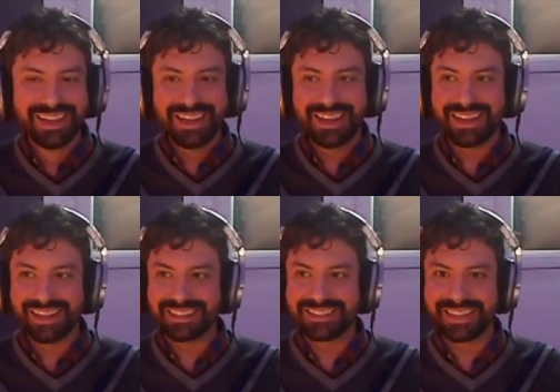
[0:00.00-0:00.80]

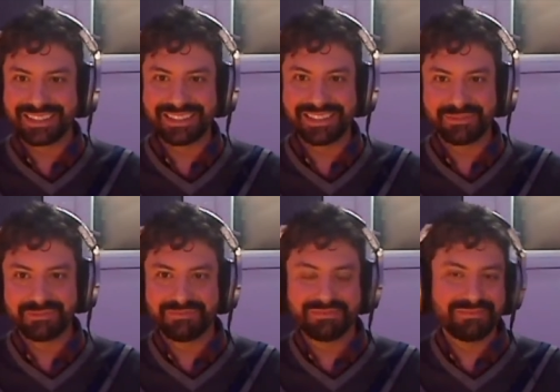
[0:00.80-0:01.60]
uh, that, that,
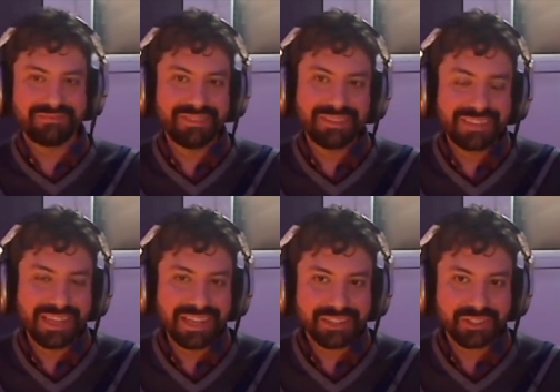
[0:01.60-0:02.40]

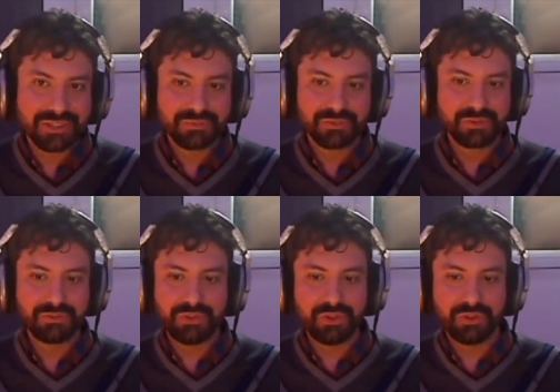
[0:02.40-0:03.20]
that actually
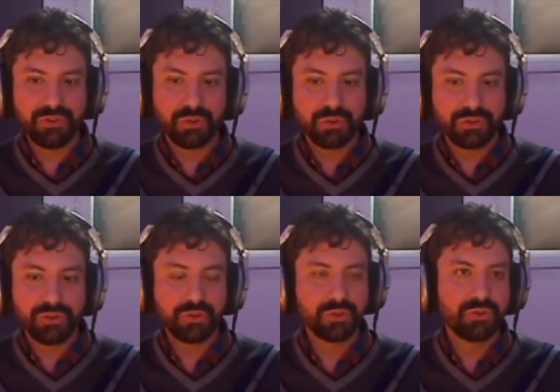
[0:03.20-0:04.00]
you could,
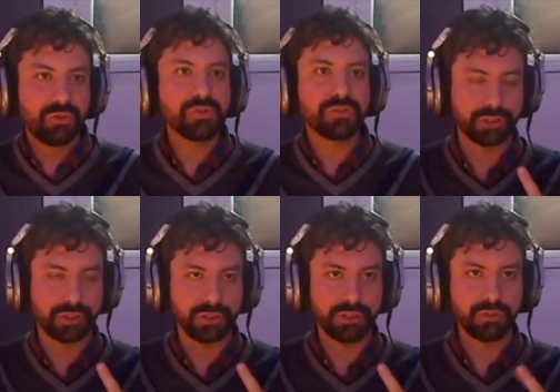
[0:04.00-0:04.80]
you could use for
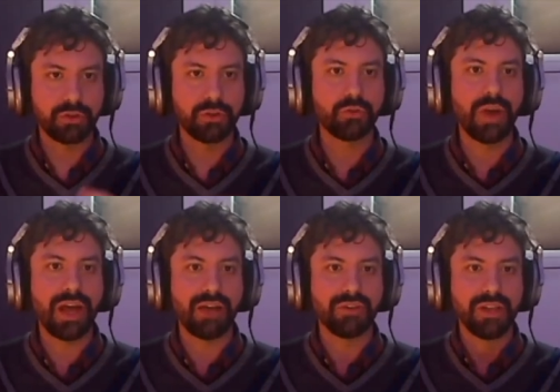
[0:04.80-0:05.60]
that in order to
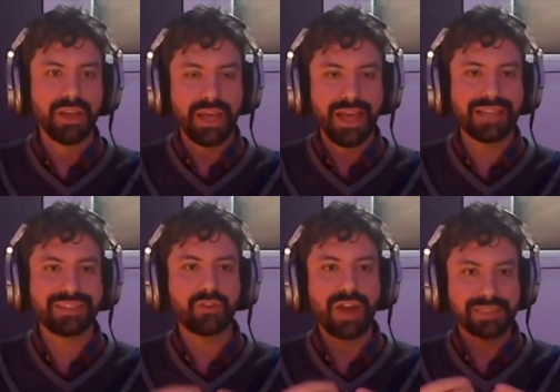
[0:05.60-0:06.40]
have a
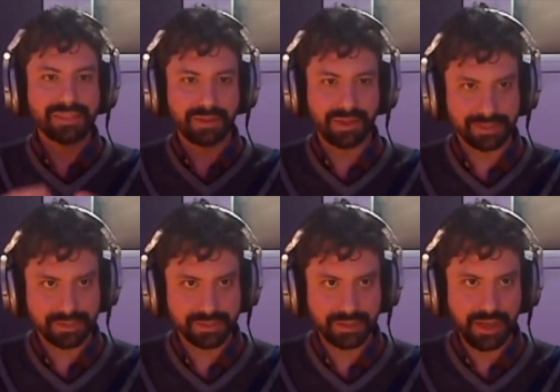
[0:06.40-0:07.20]
trustless,
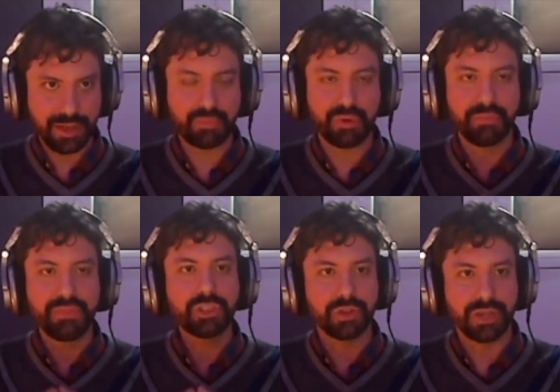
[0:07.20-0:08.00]

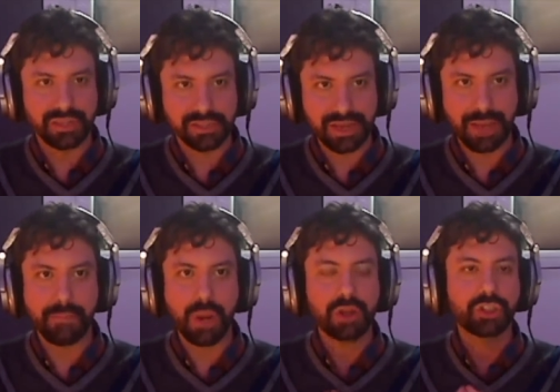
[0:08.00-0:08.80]
permissionless, and
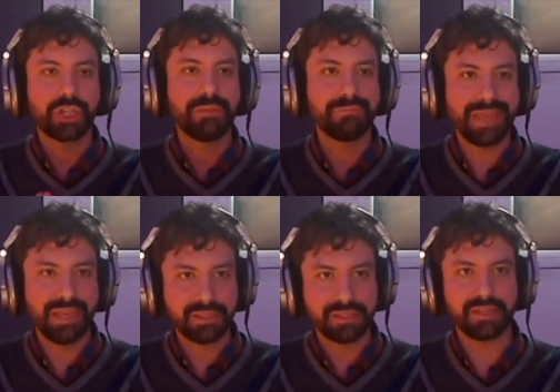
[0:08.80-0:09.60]

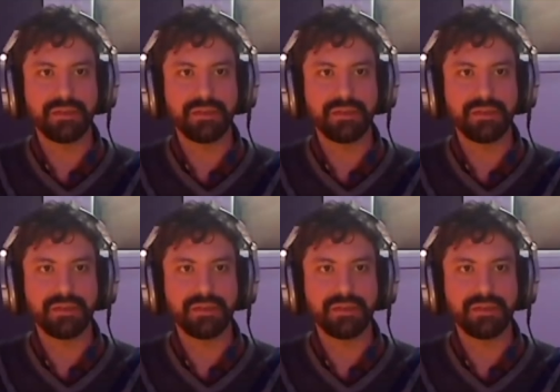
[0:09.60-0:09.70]
blockchain-based